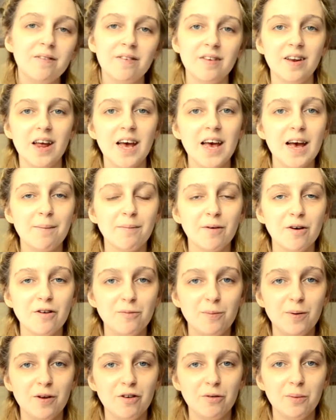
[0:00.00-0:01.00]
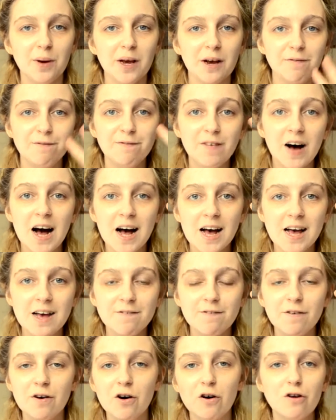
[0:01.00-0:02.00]
Today I'm going to be doing
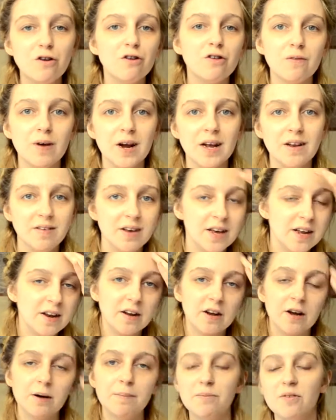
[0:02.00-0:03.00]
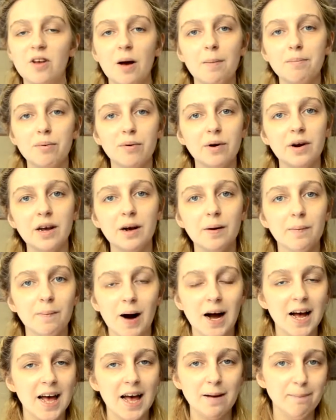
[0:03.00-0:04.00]
5 underrated contemporary
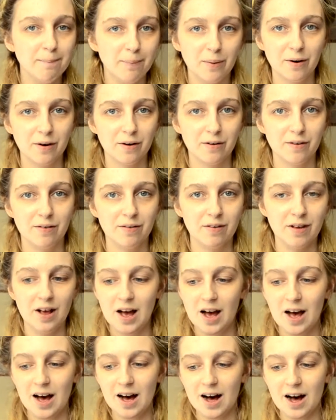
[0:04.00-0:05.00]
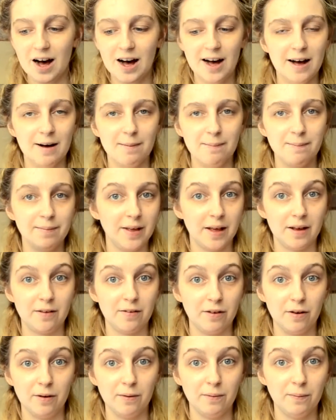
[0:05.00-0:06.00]
YA books.
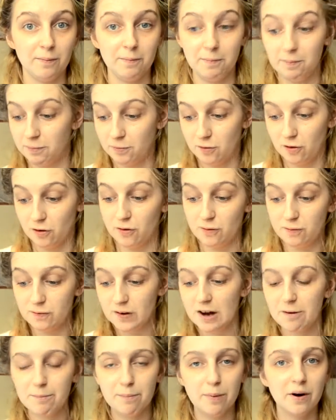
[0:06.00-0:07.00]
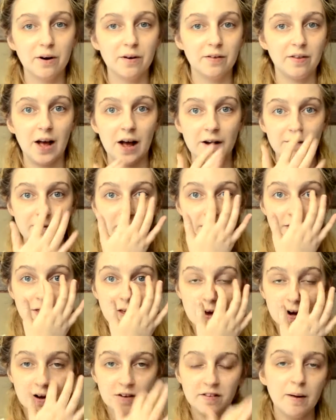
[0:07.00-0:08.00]
So just 5 books that I've read
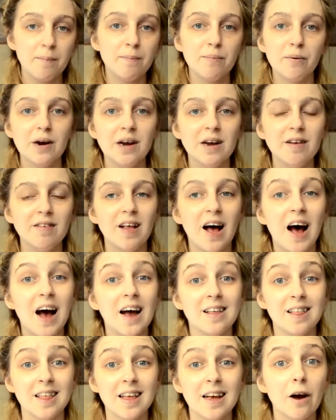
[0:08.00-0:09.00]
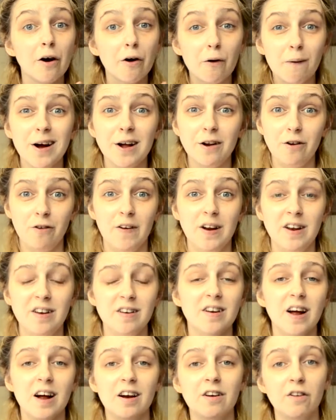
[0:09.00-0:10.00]
that are contemporaries that I think are quite
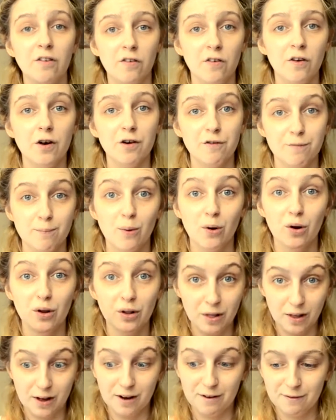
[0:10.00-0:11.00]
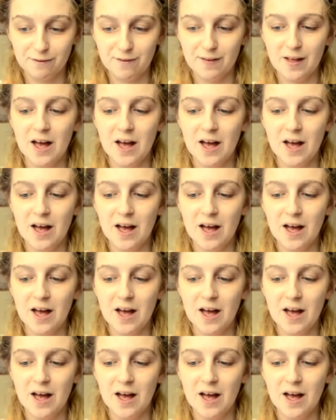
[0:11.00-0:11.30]
underrated and deserve more love.